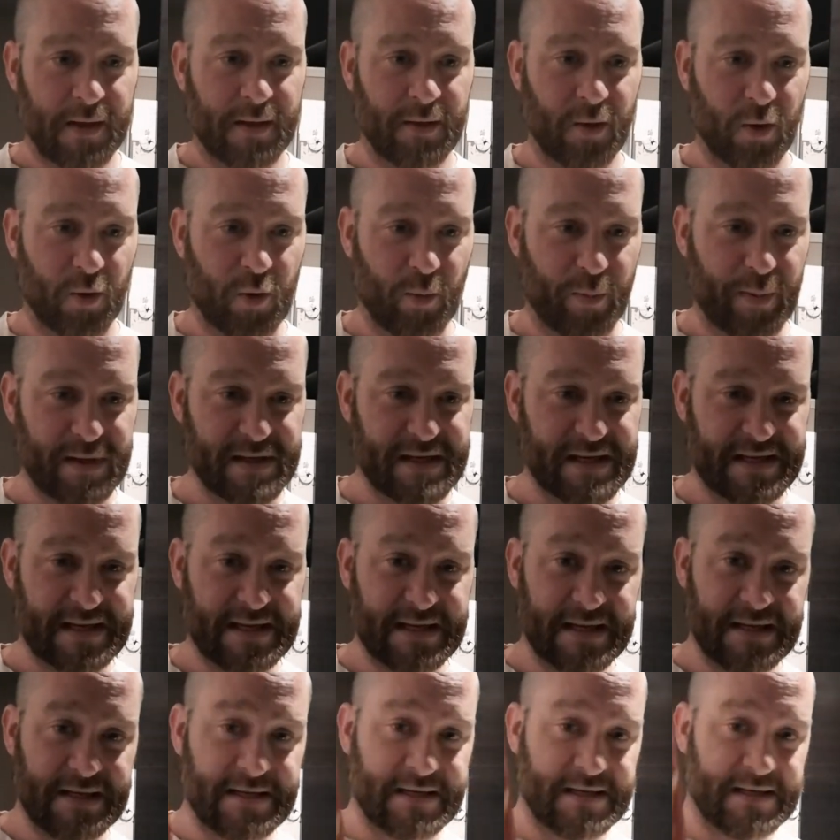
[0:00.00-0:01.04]
local
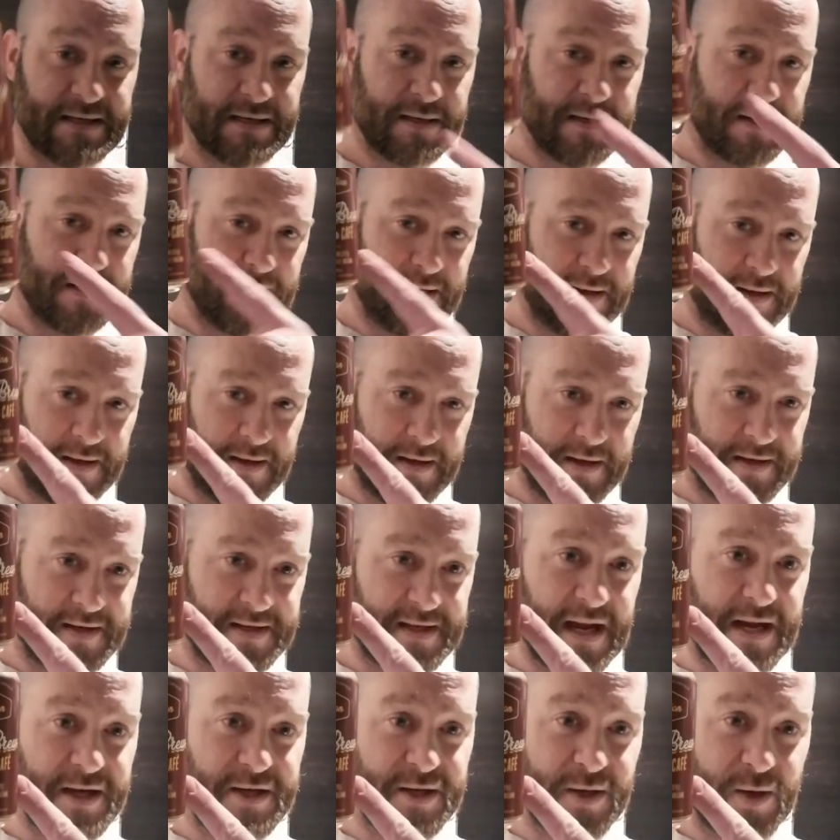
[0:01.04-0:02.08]
businesses.
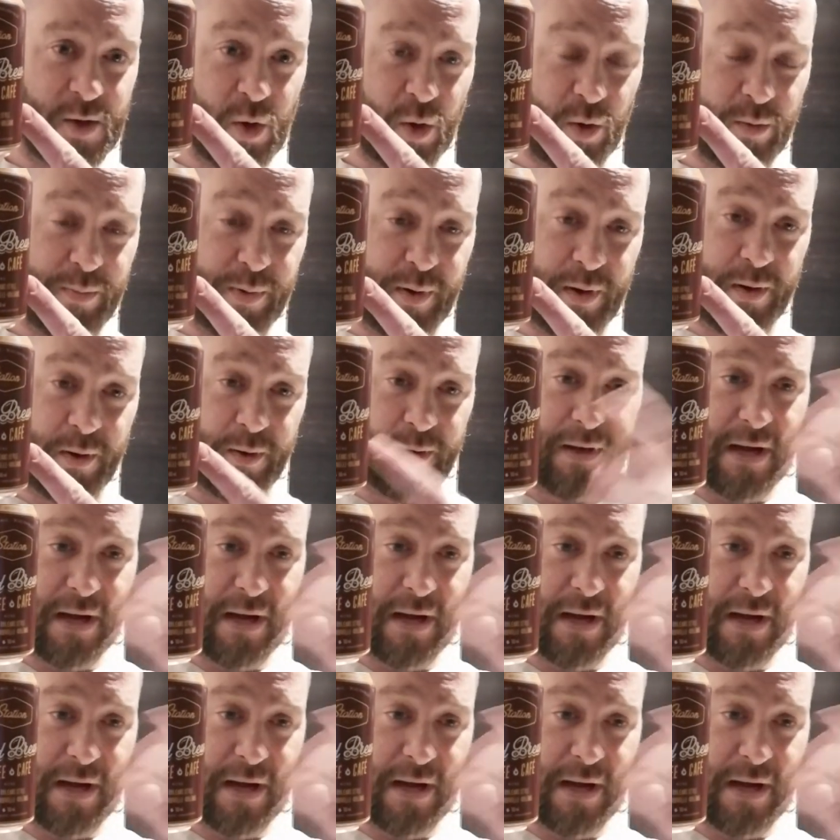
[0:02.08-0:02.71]
Station Cold Brew.